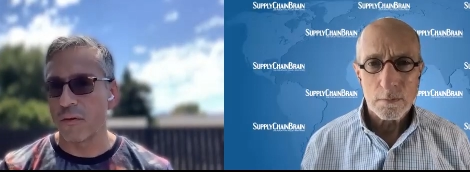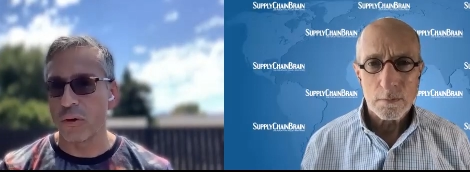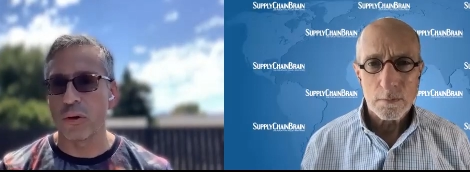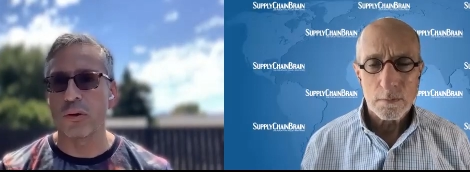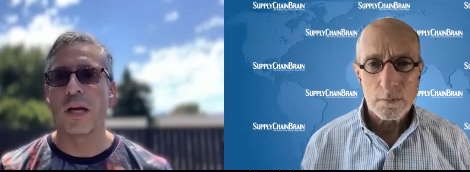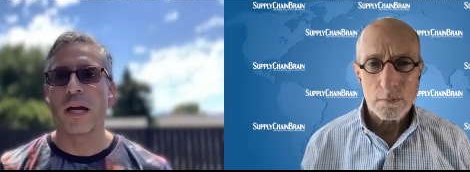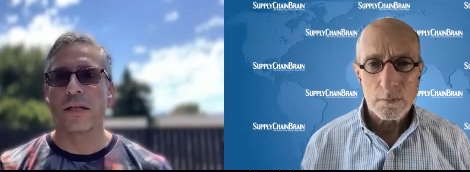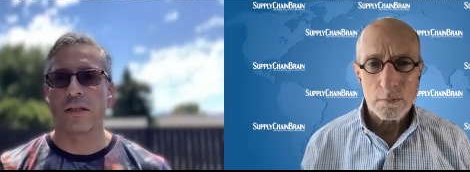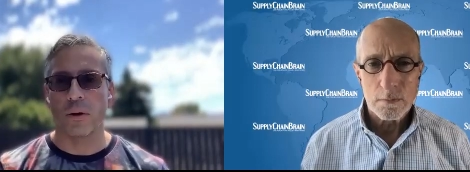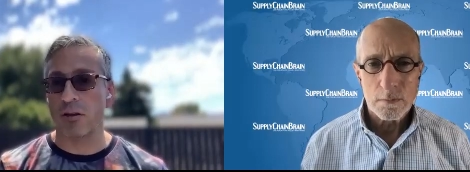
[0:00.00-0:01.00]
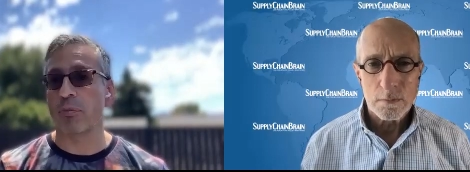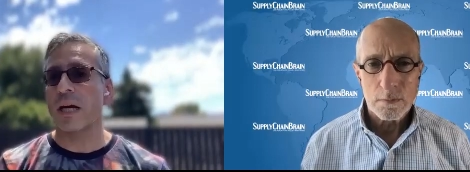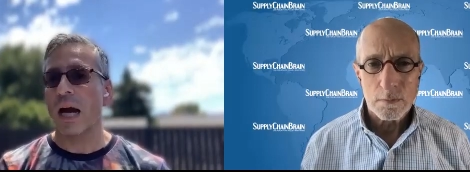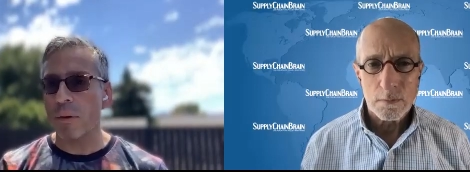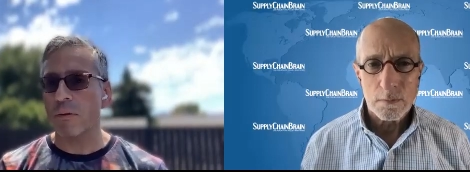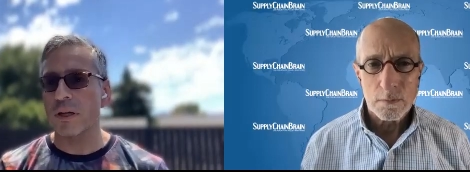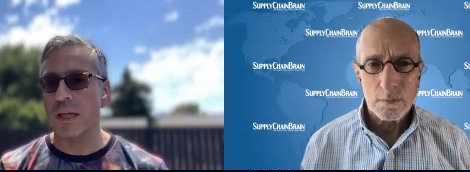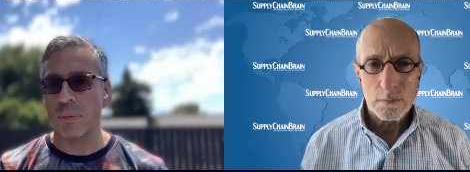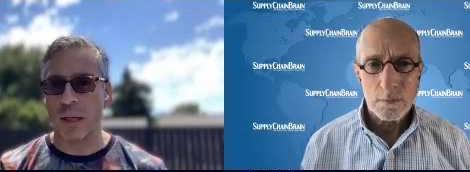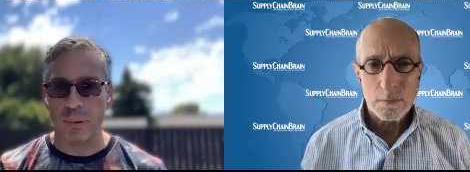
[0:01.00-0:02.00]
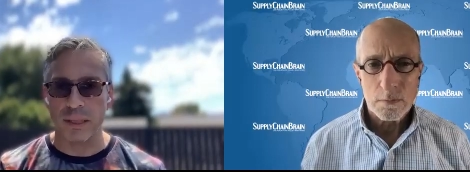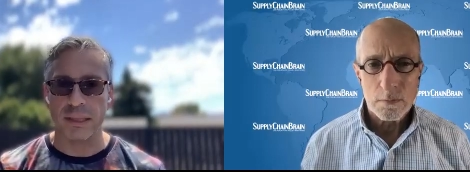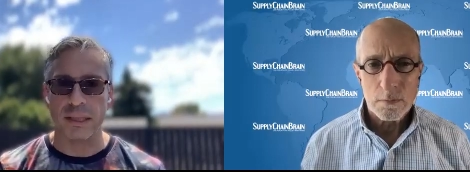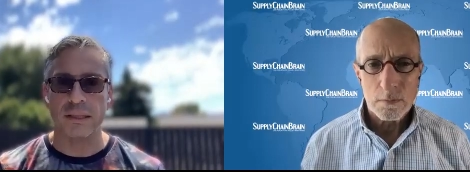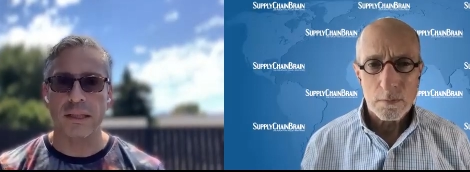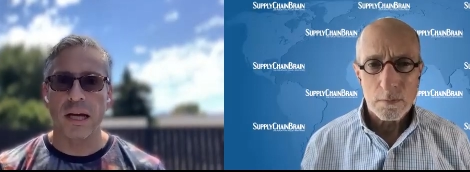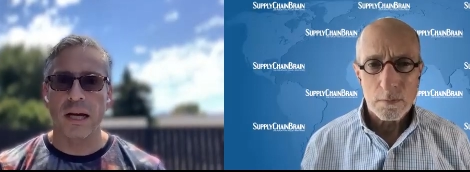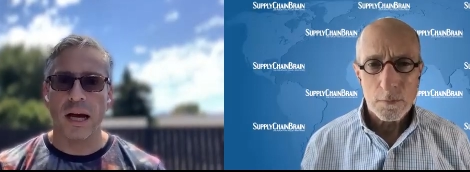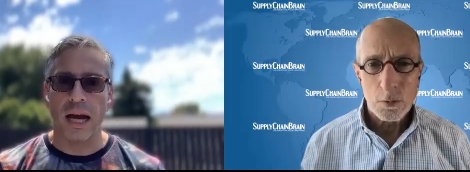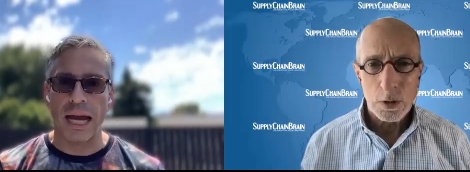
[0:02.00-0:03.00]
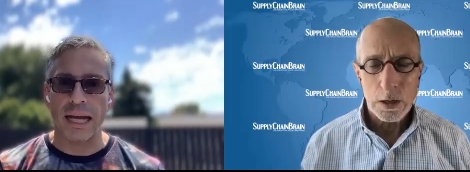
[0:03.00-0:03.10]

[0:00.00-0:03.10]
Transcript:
Speaker 1: food. So it's become a really big business, mm.